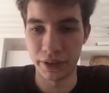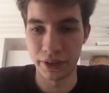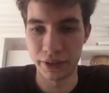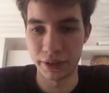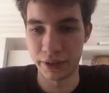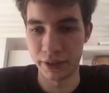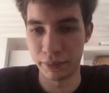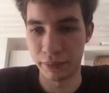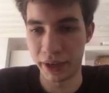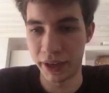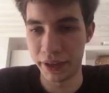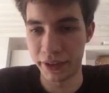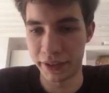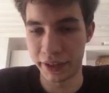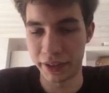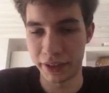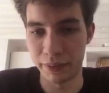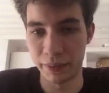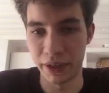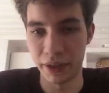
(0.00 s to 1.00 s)
This is a bias
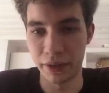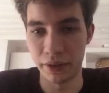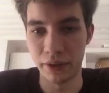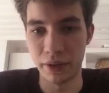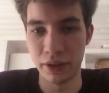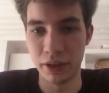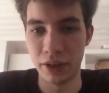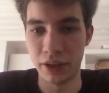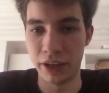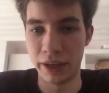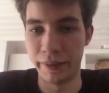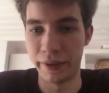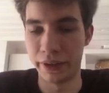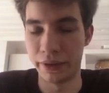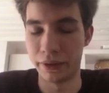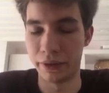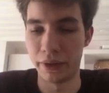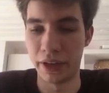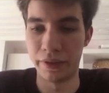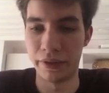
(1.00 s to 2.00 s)
estimator, and we're
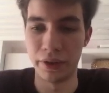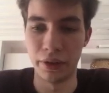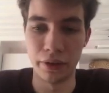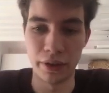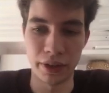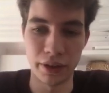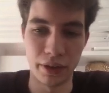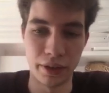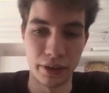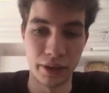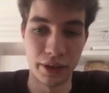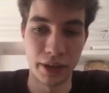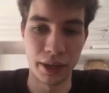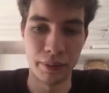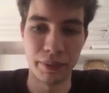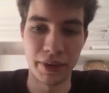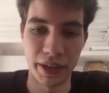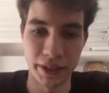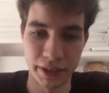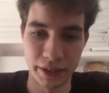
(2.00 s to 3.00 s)
going to have a look at the
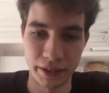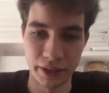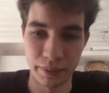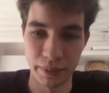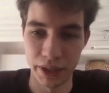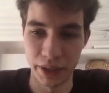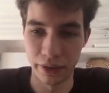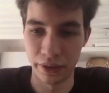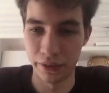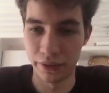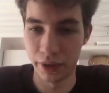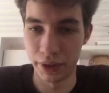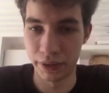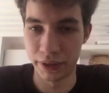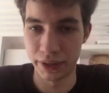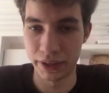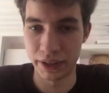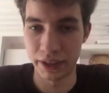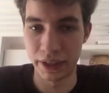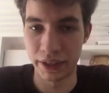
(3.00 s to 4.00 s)
unbiased estimator in the
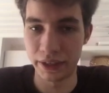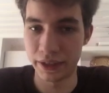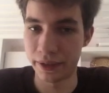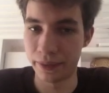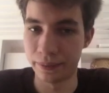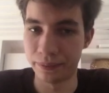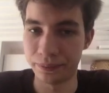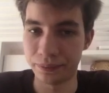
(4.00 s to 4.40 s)
following slides.